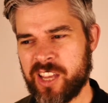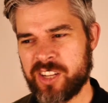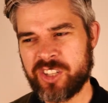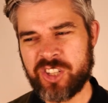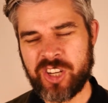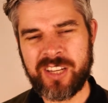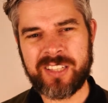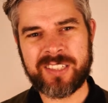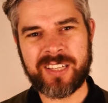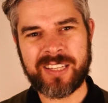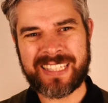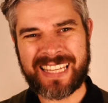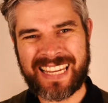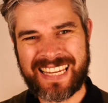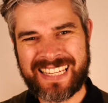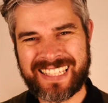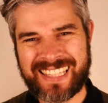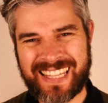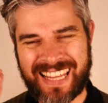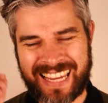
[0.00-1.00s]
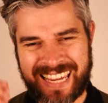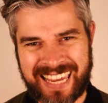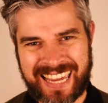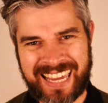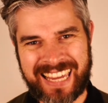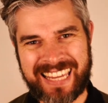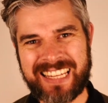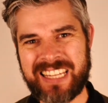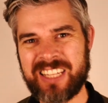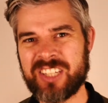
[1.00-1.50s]
Jesus is the
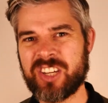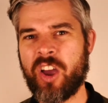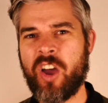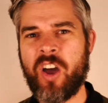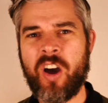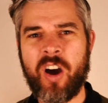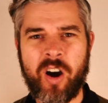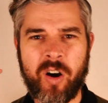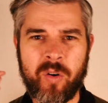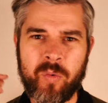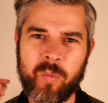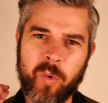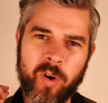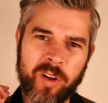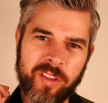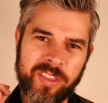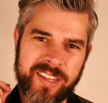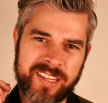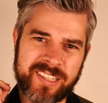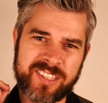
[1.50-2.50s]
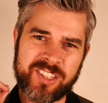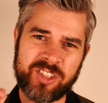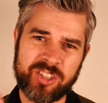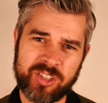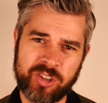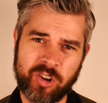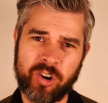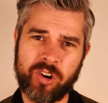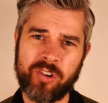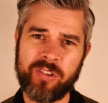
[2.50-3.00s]
hinge on what this
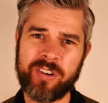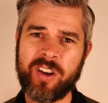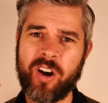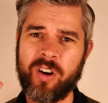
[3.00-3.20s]
story